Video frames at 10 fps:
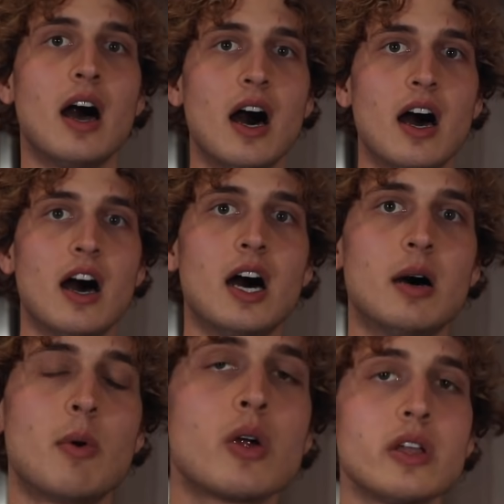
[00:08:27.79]

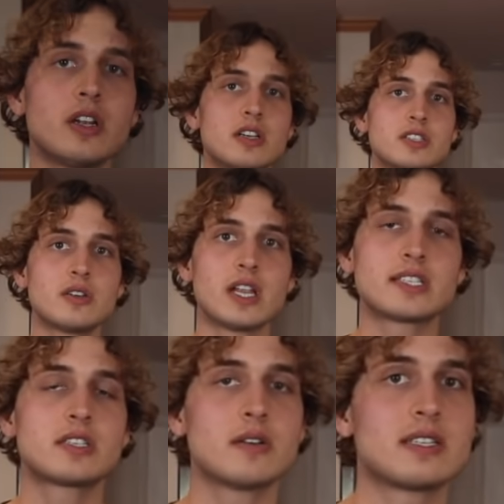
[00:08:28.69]
Or you can also like
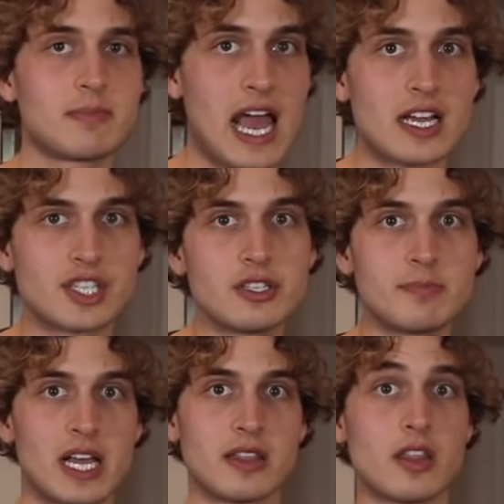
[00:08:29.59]
soak some cashews,
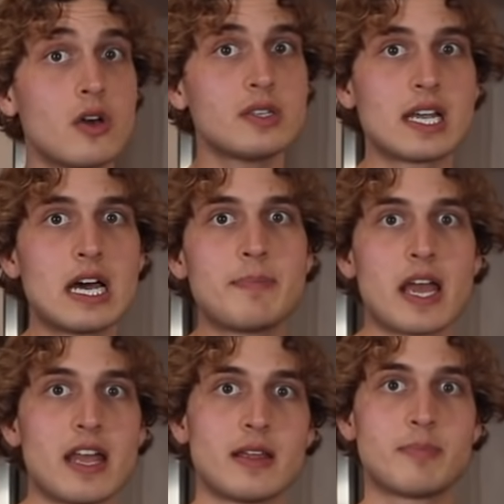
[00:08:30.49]
blend those
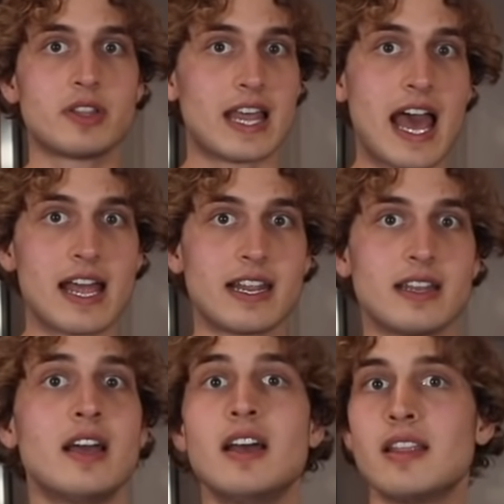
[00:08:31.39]
up, and then put that
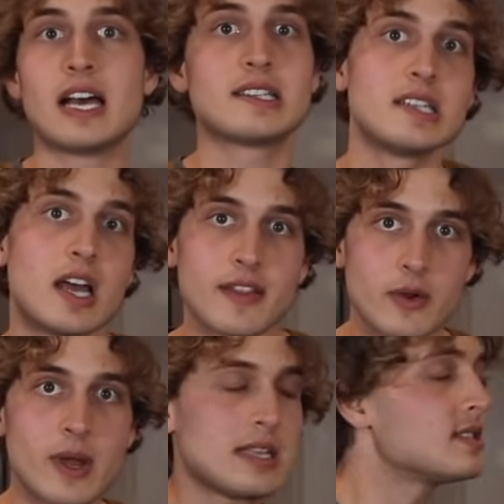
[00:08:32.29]
in. That's another
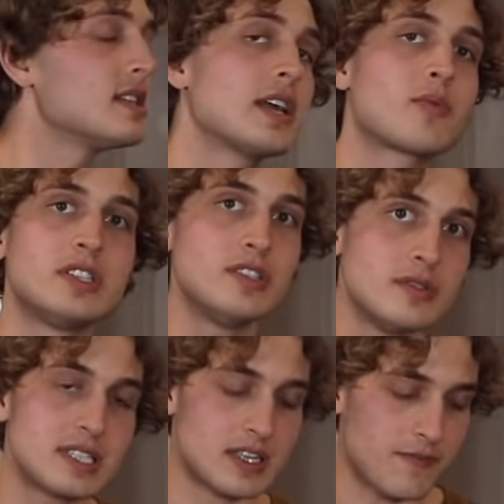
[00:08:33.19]
way to like
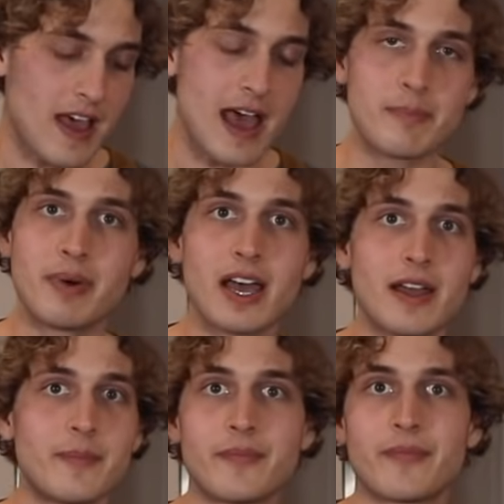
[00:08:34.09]
reduce the fat,
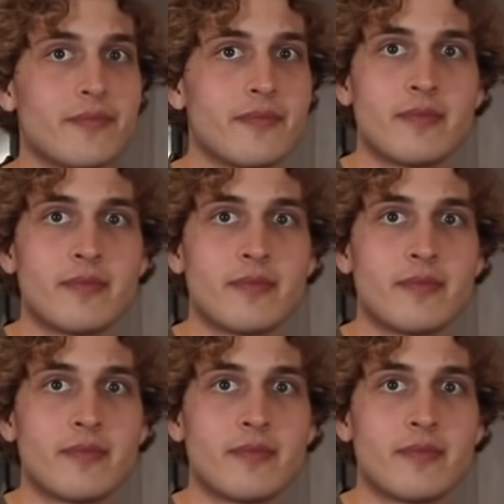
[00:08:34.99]
but